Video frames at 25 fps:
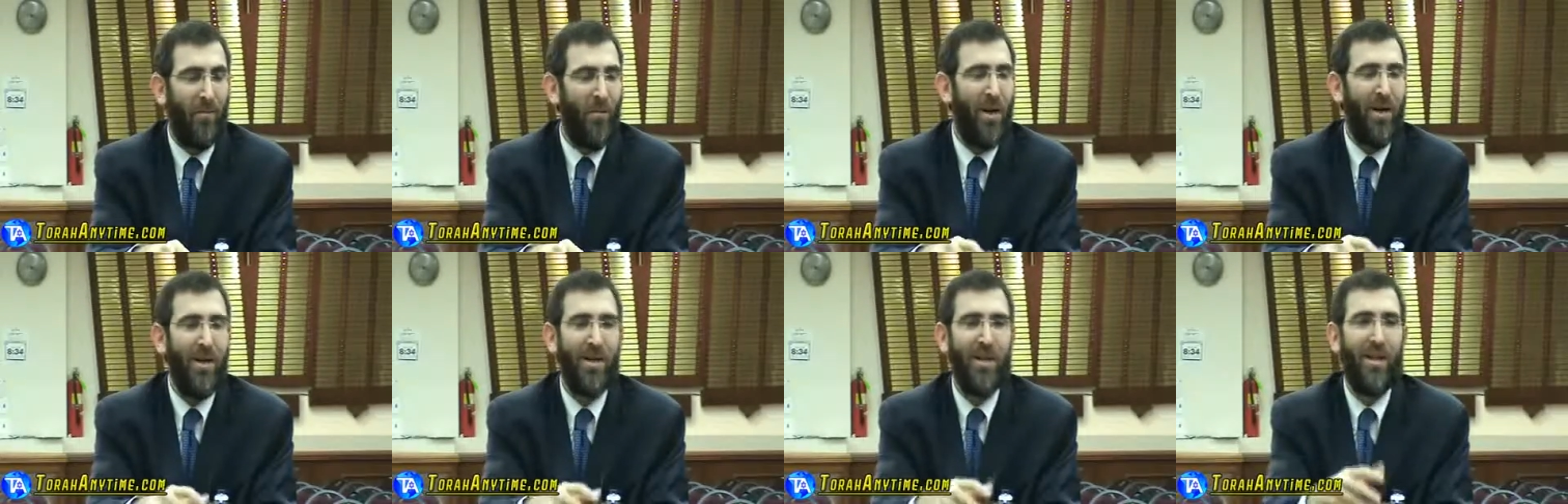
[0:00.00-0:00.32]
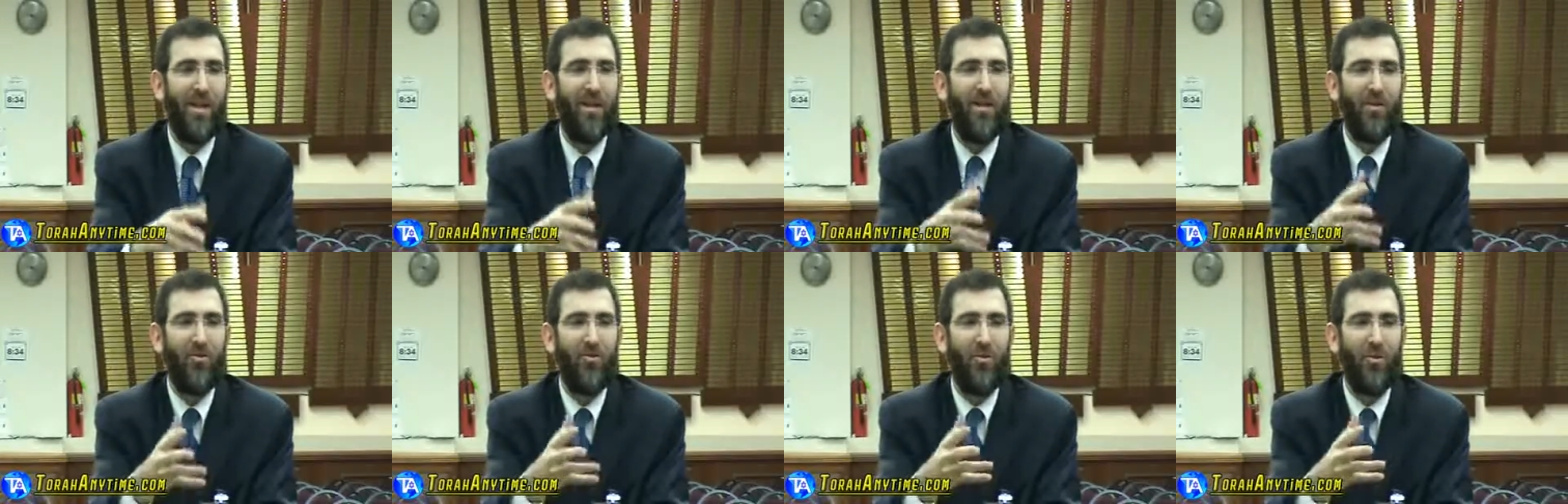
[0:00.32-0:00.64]
But why
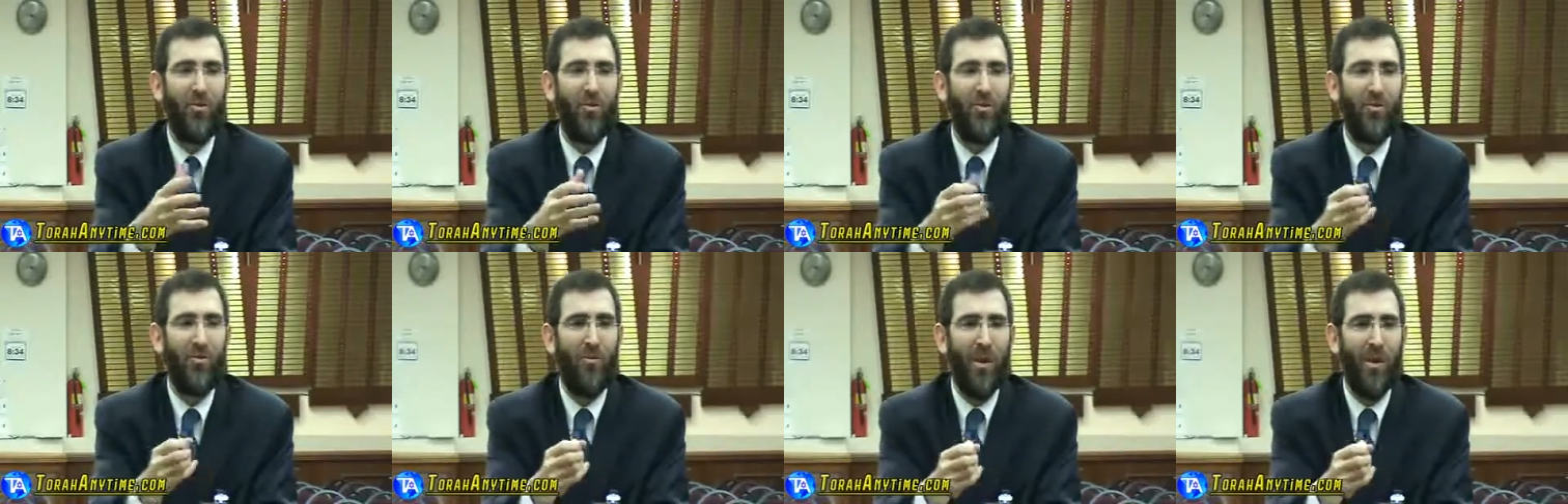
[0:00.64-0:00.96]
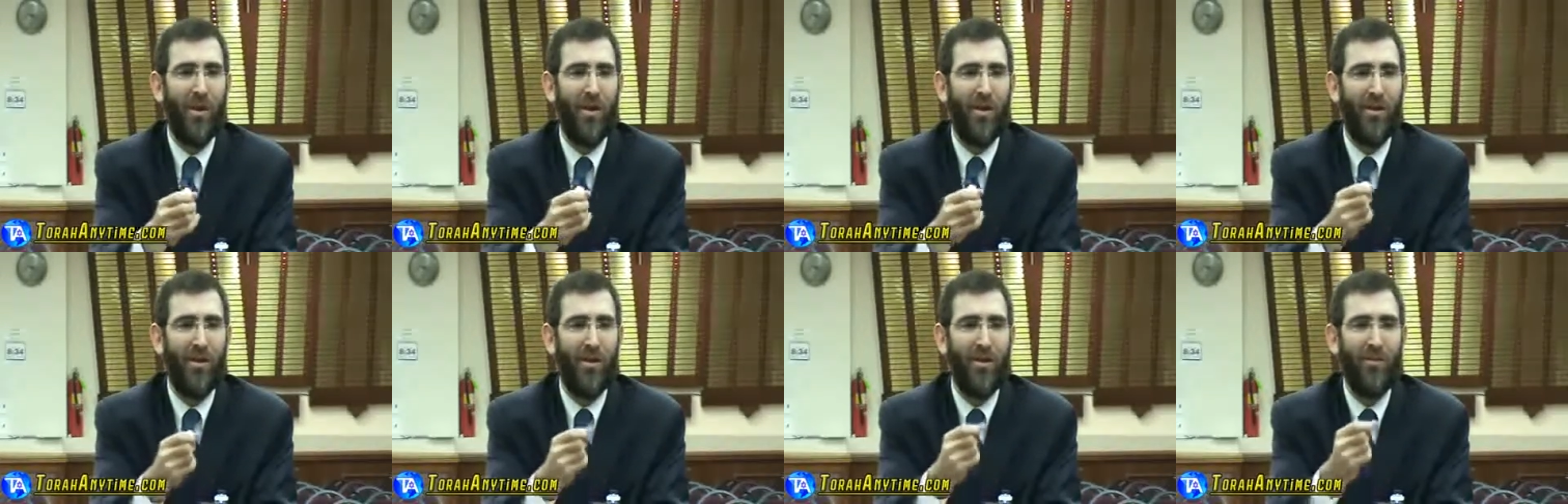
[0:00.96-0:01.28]
not tell the
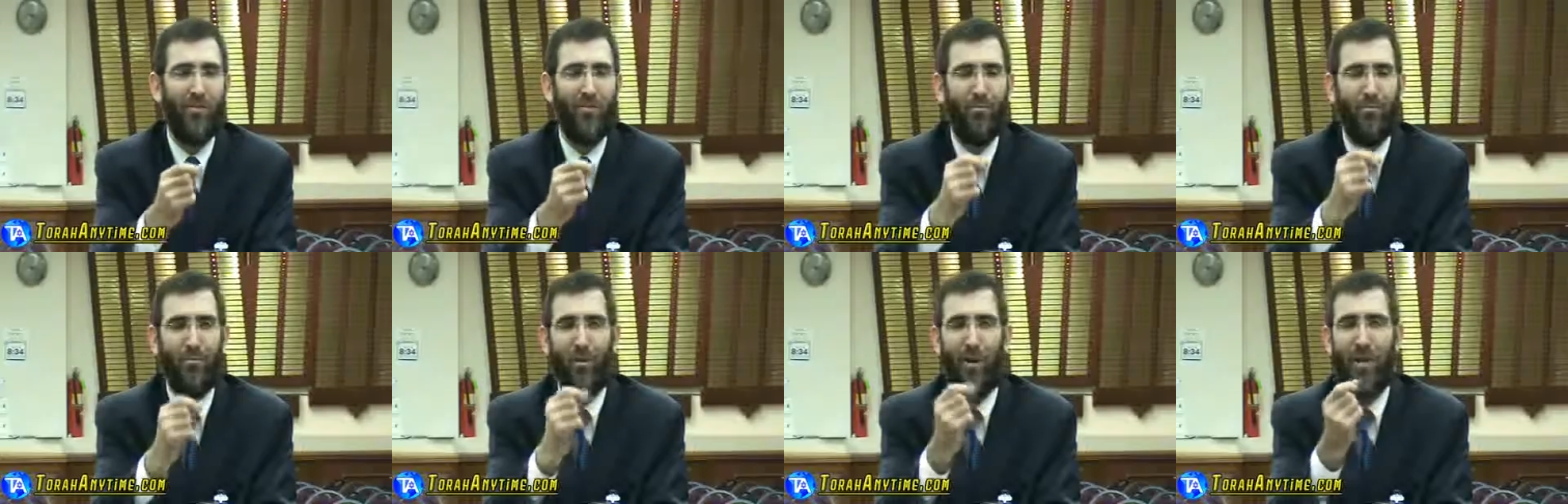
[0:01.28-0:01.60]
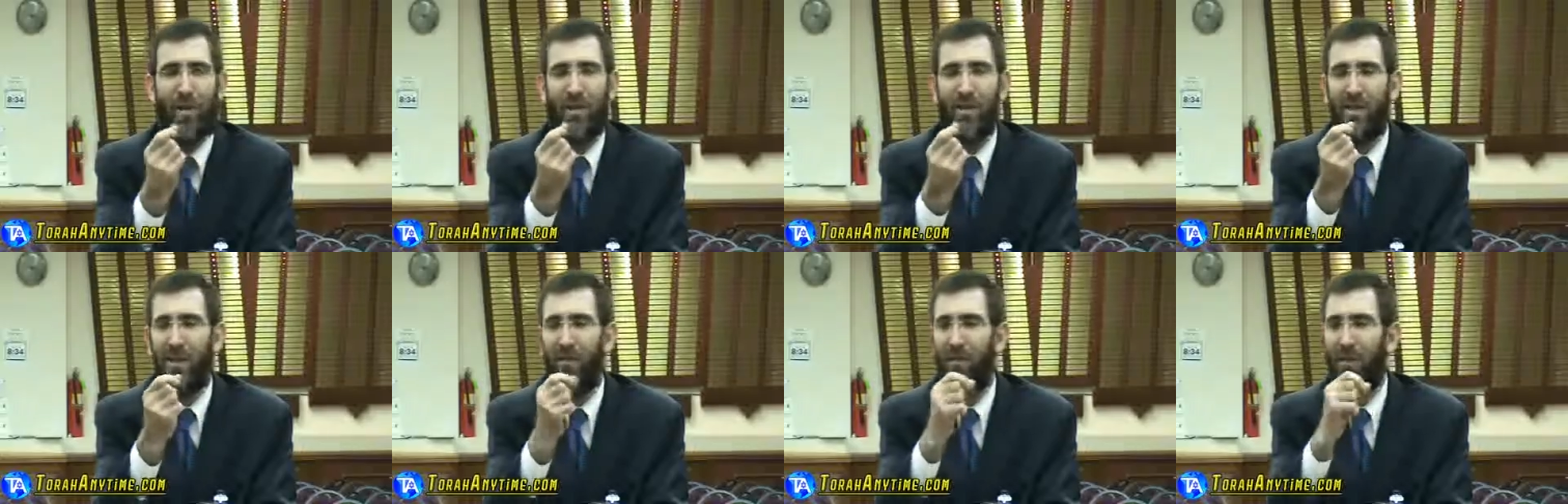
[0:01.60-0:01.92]
truth? Why not
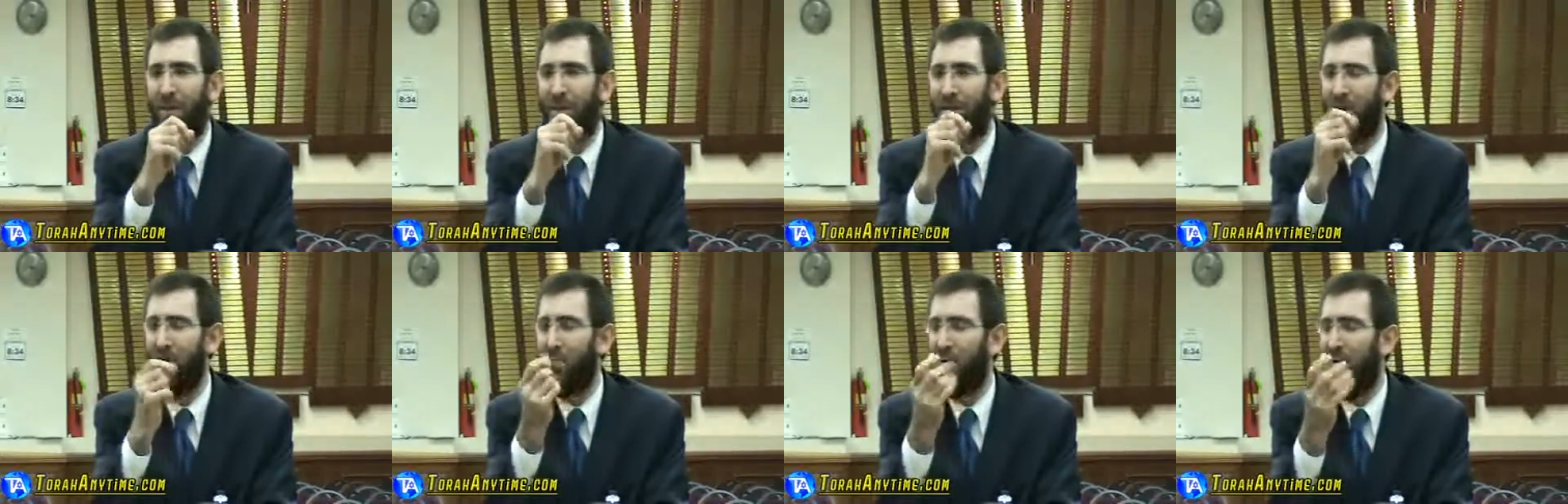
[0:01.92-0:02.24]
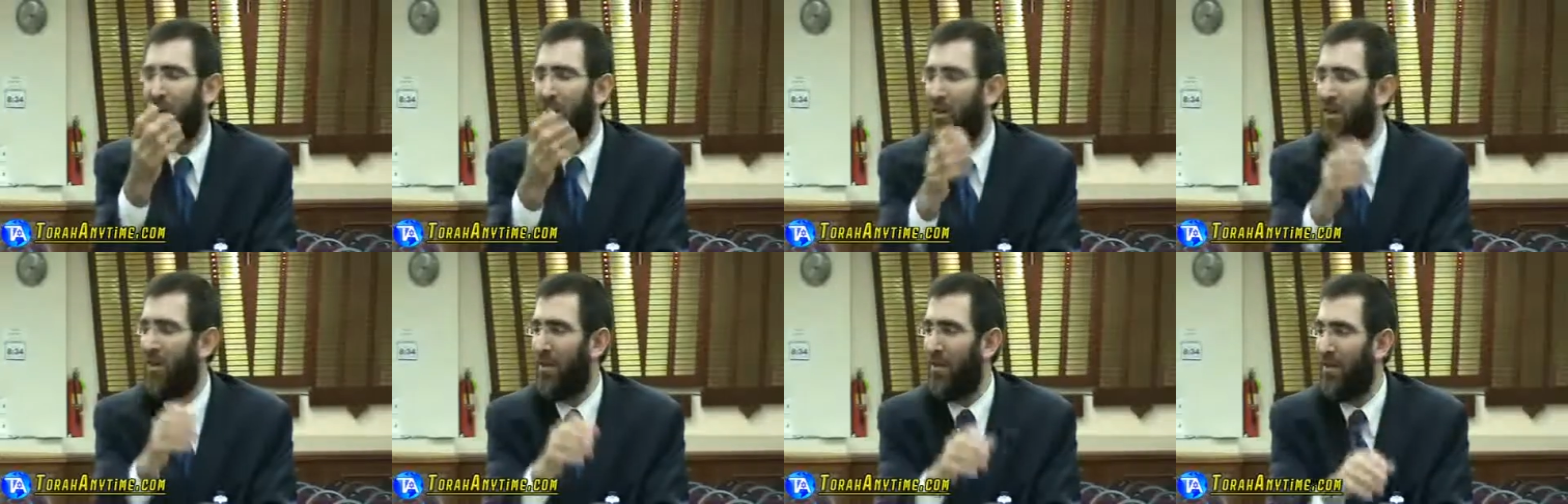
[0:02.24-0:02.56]
praise something that's
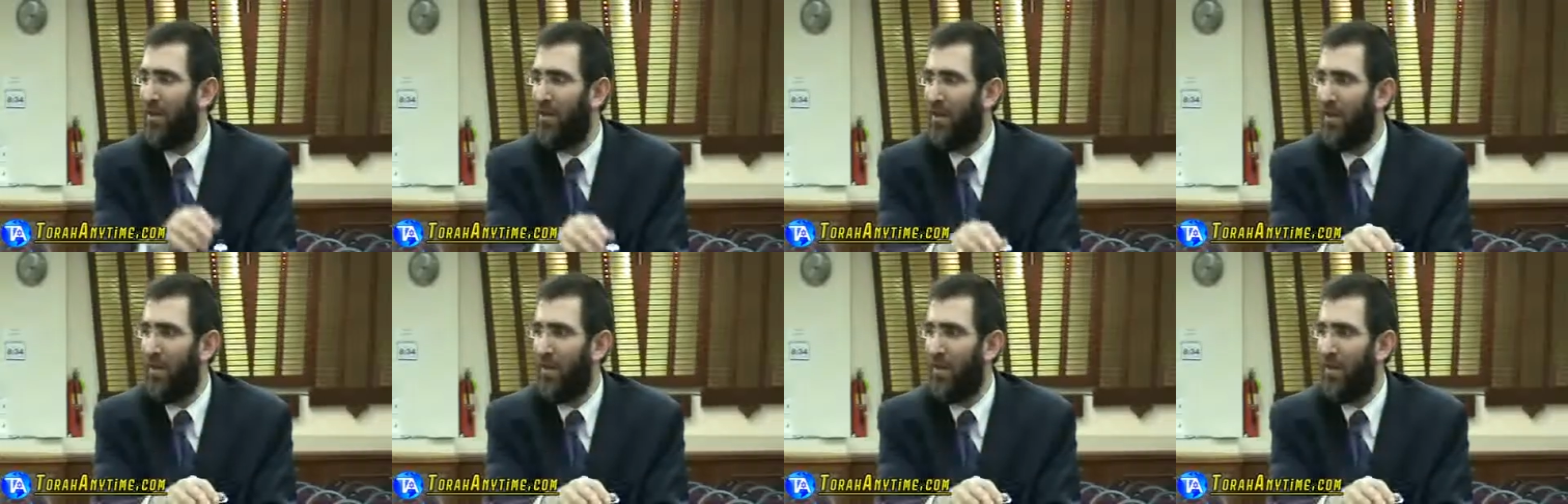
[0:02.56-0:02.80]
real?